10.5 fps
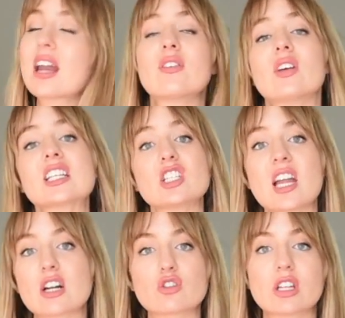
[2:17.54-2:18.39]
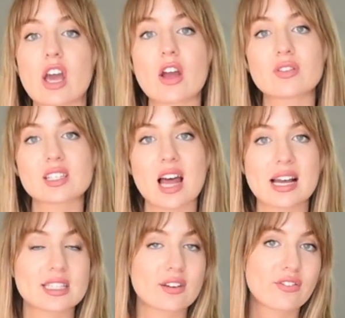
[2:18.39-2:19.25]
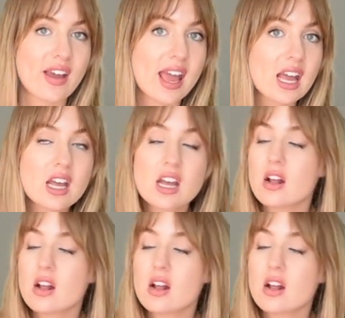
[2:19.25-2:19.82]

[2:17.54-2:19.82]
kind of is a naturally oversized fit,